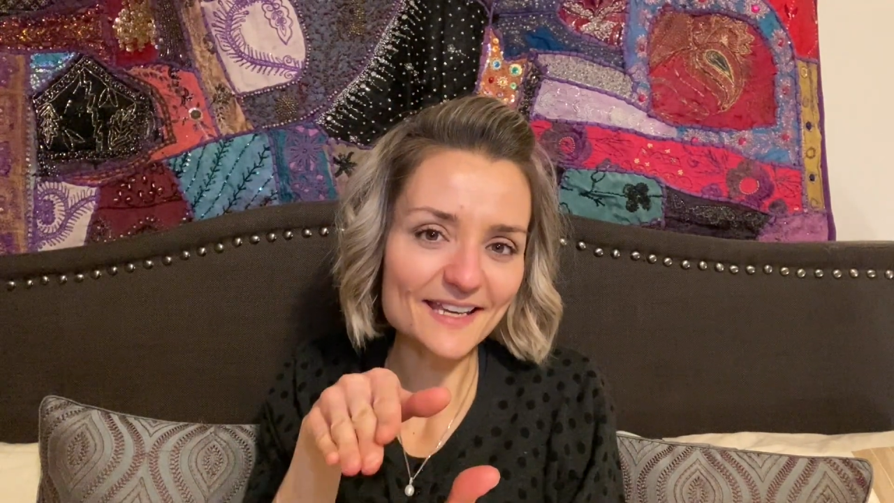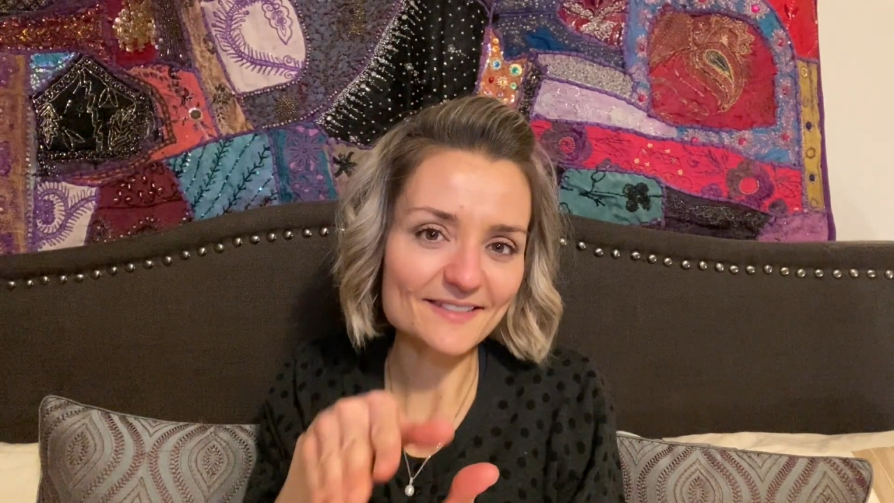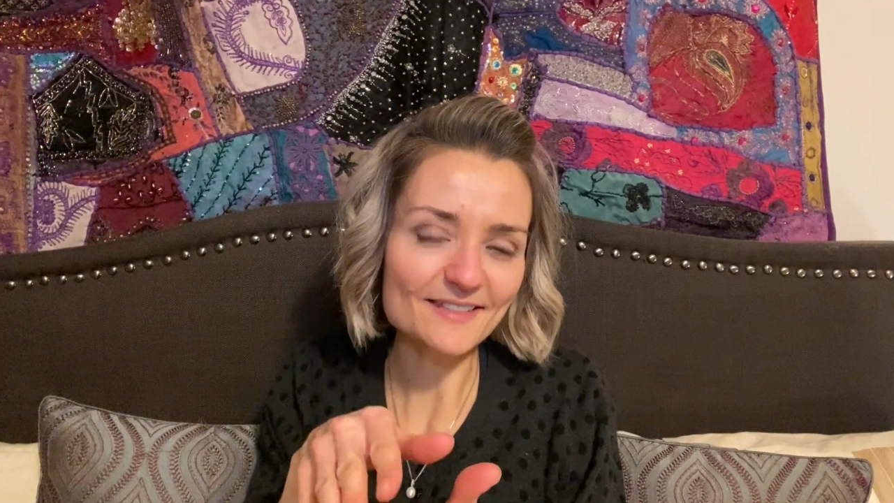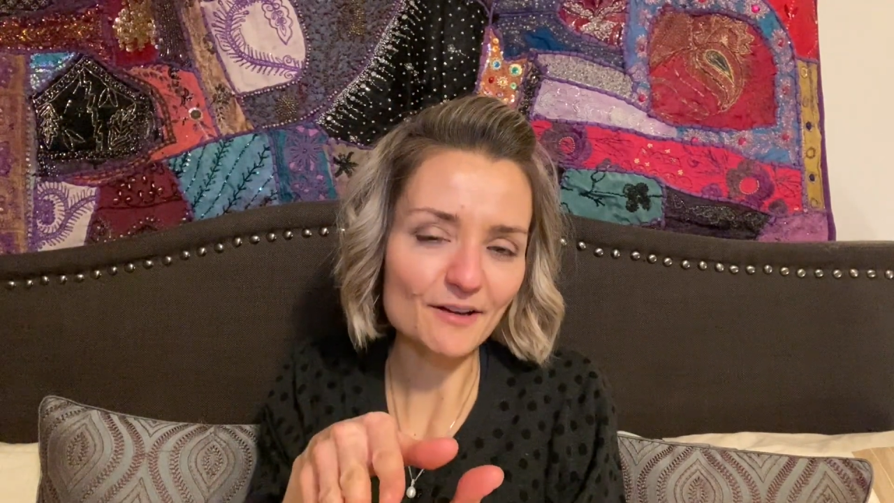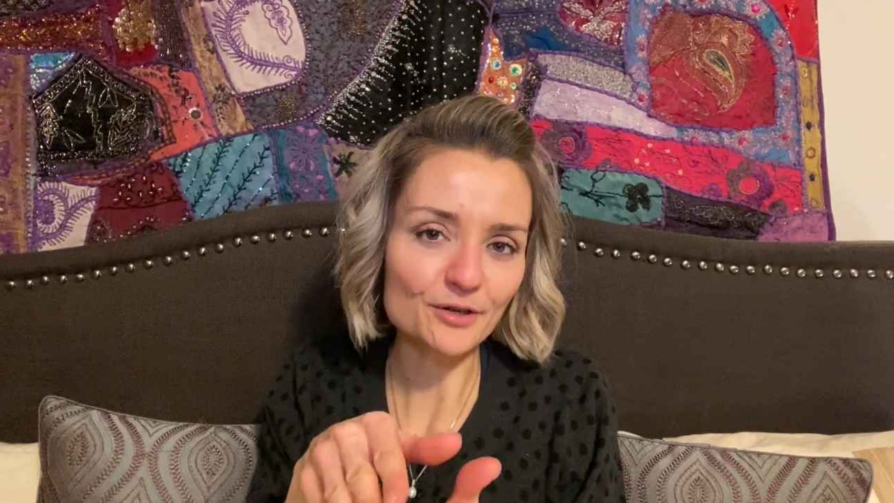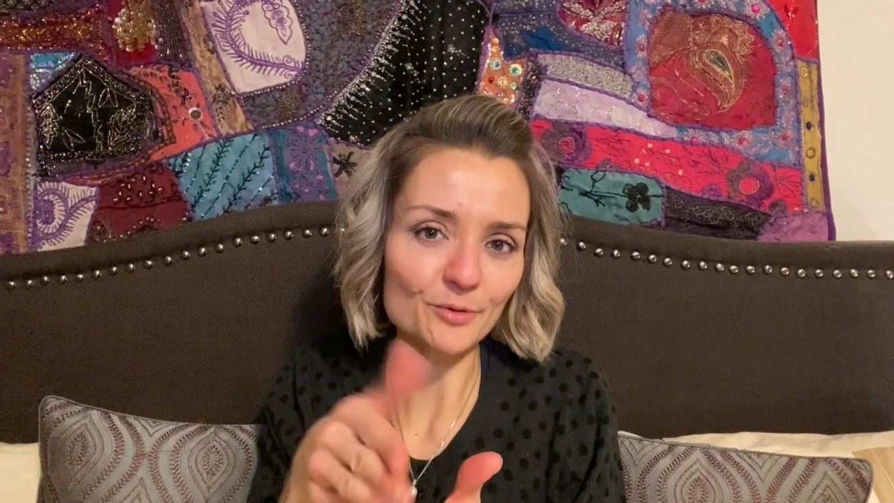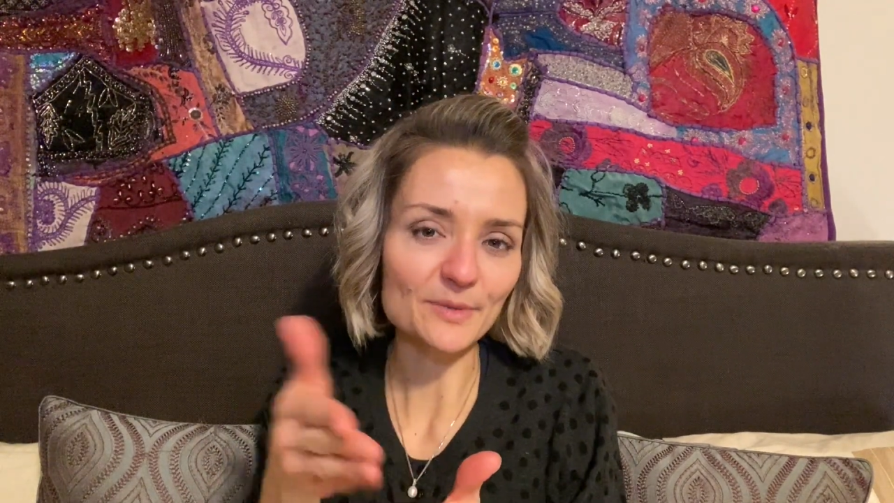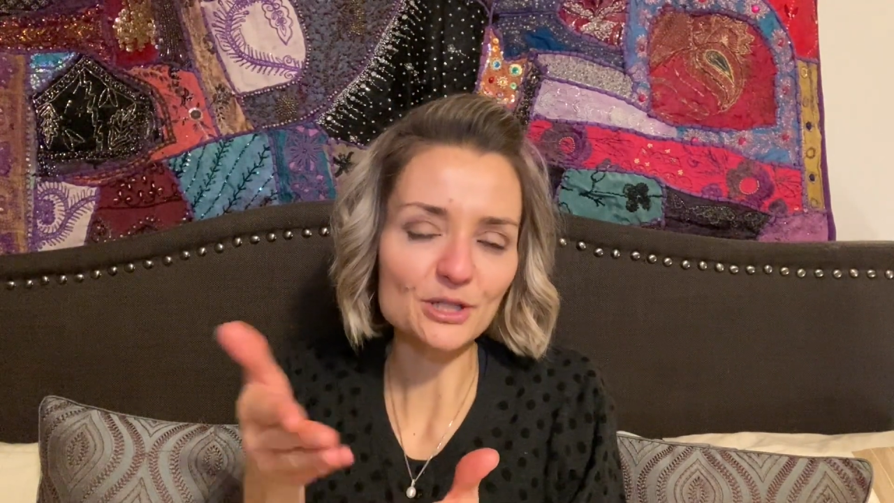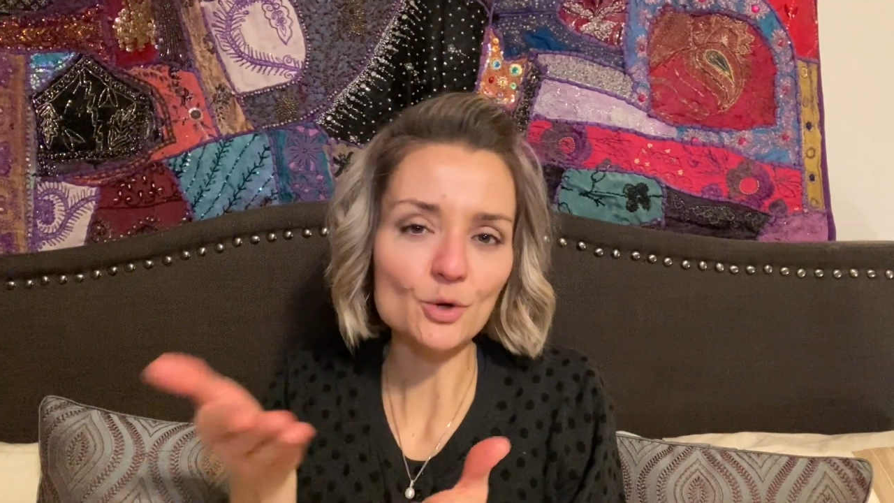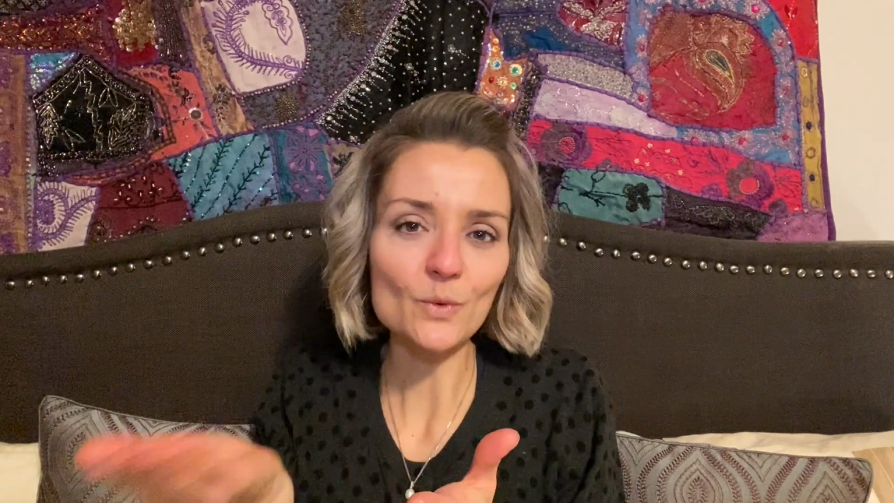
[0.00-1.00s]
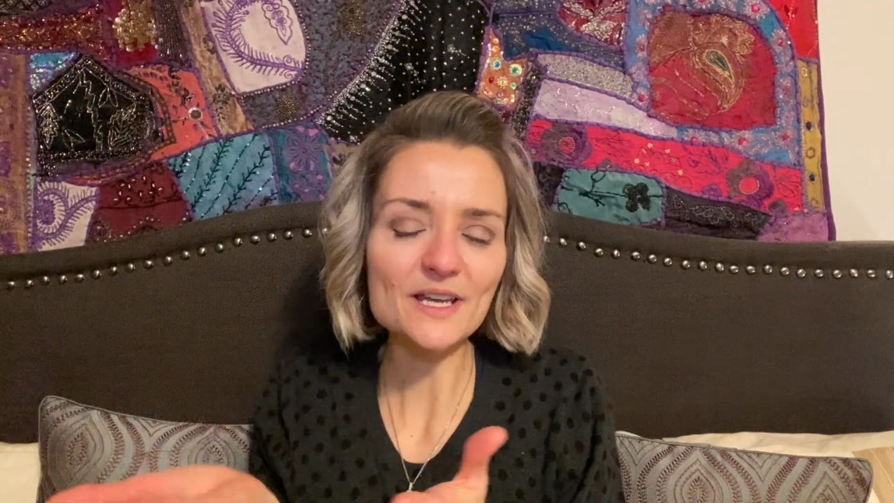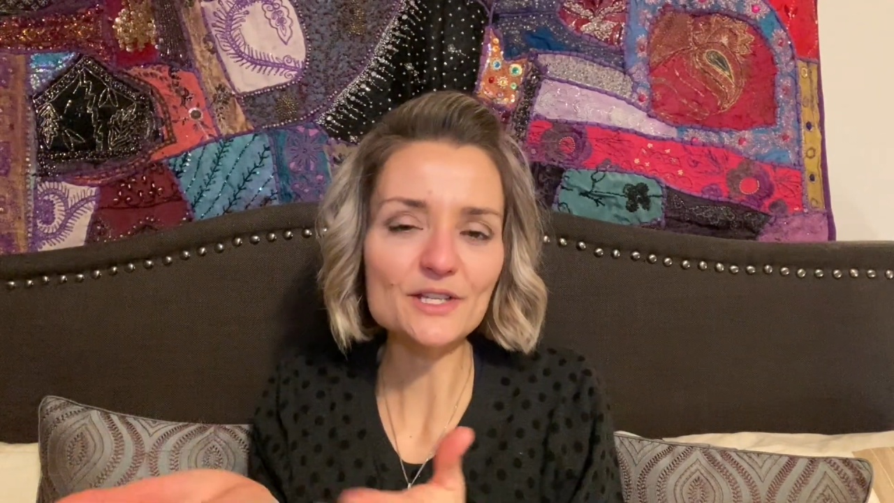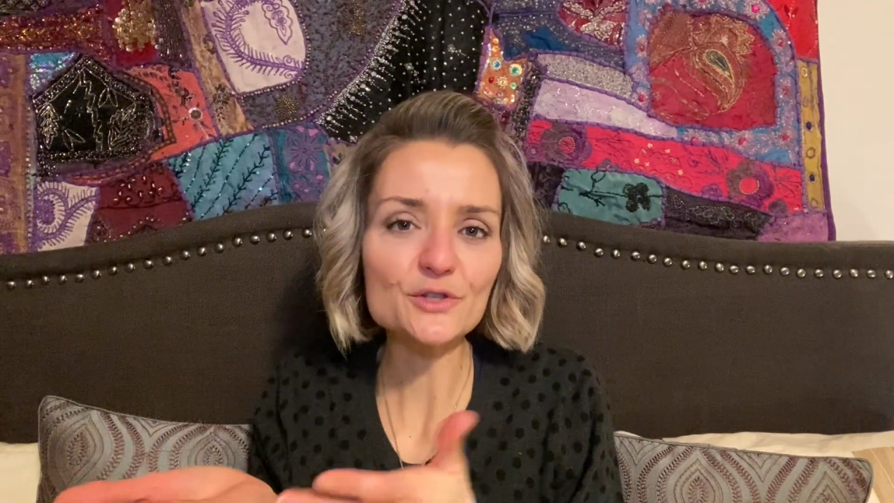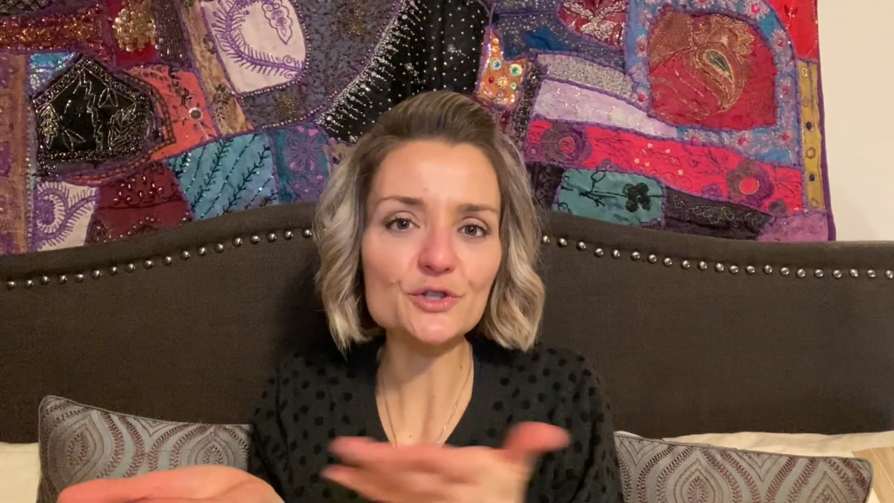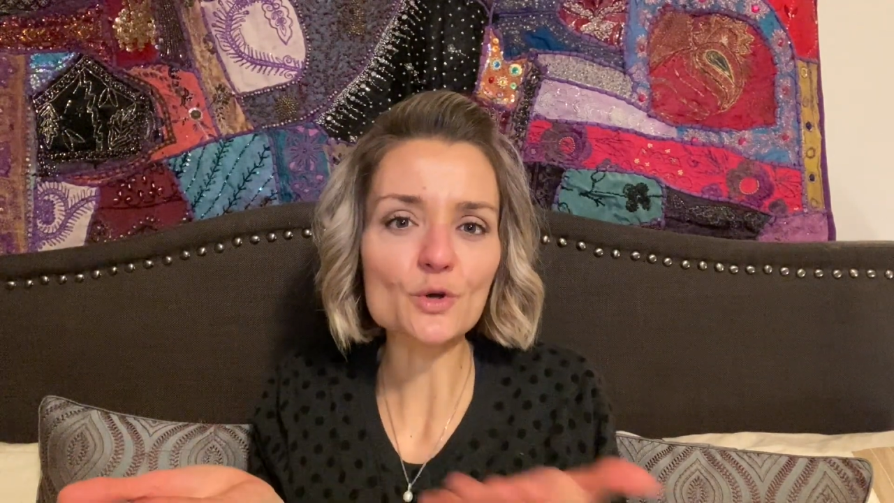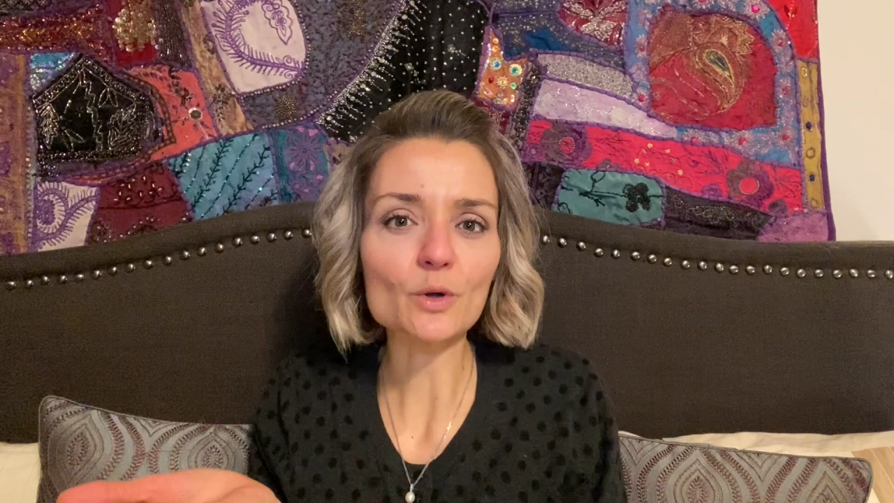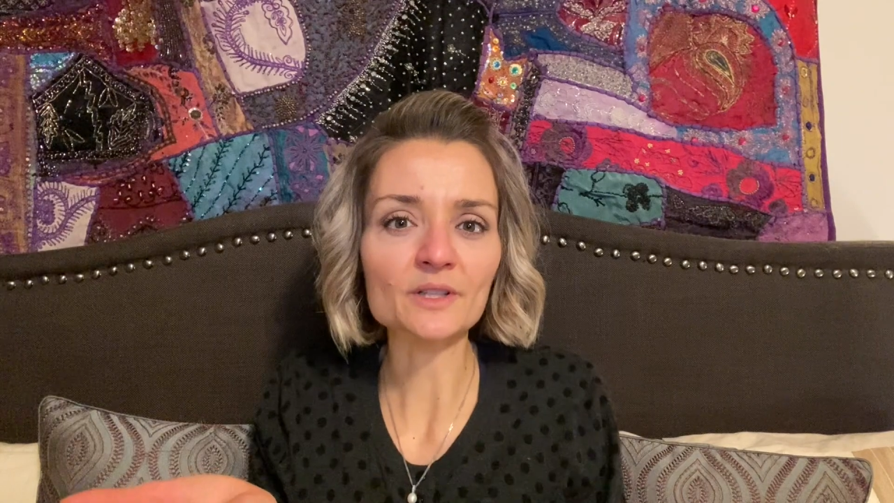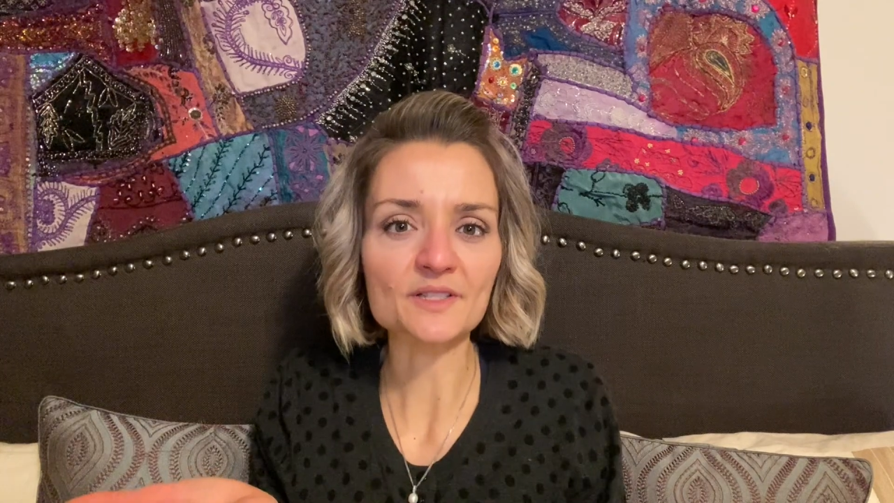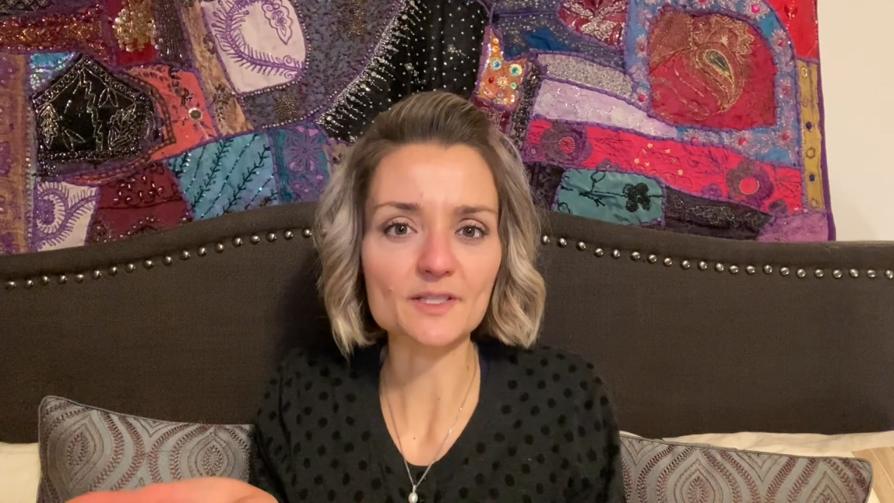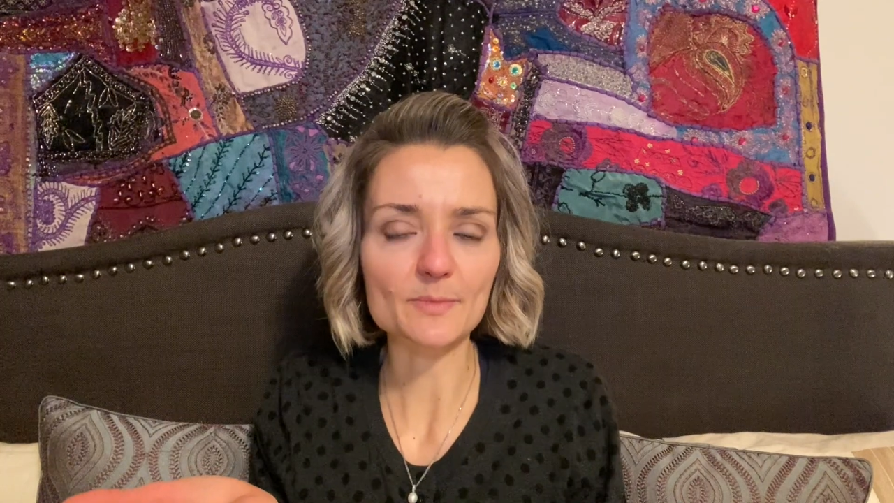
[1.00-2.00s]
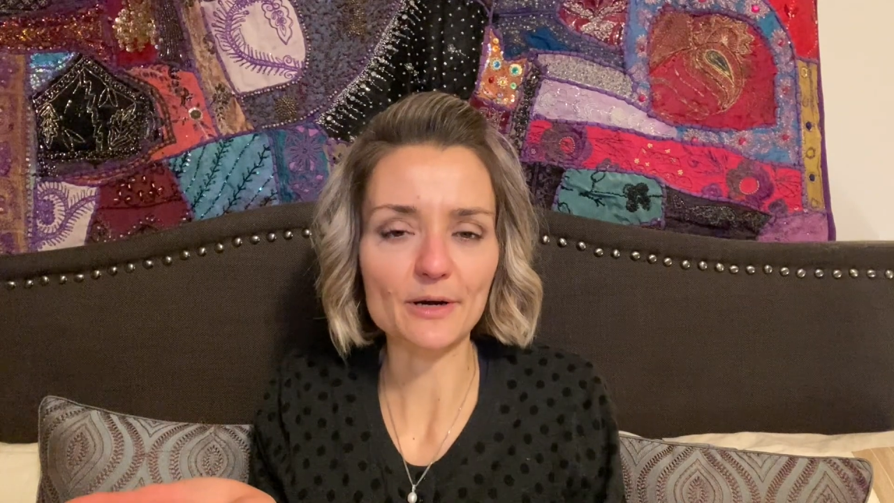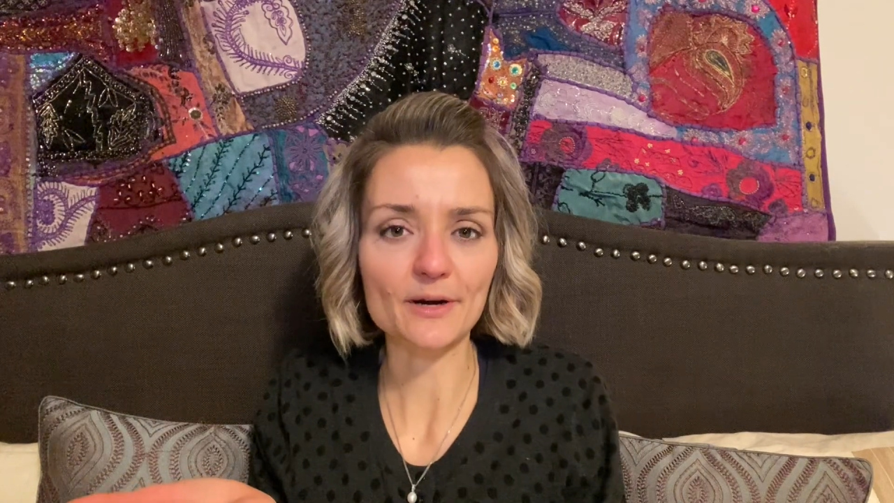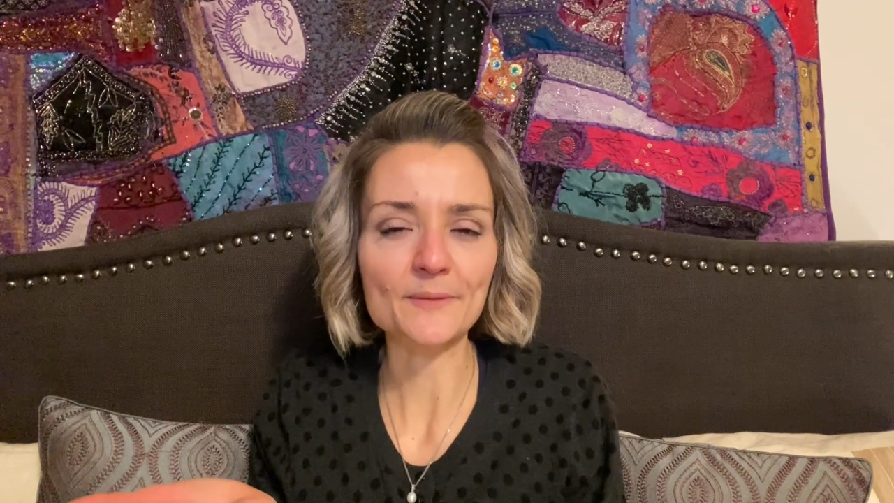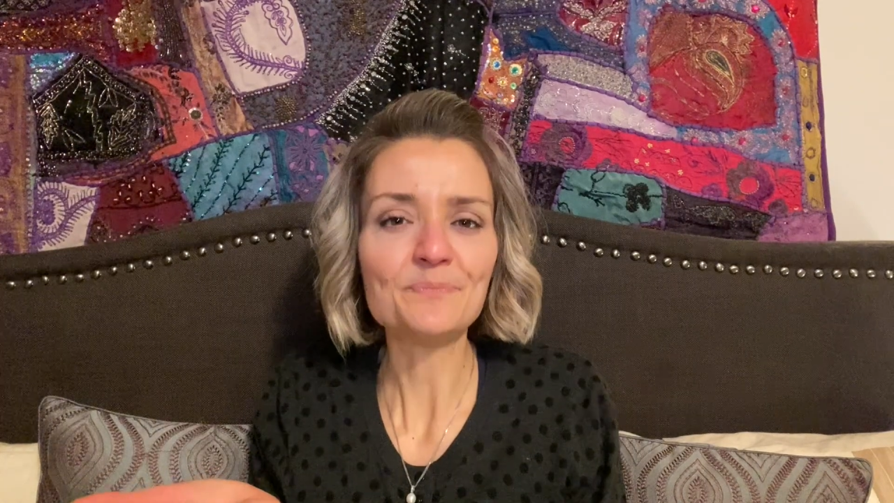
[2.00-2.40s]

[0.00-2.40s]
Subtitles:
asunder between soul and spirit.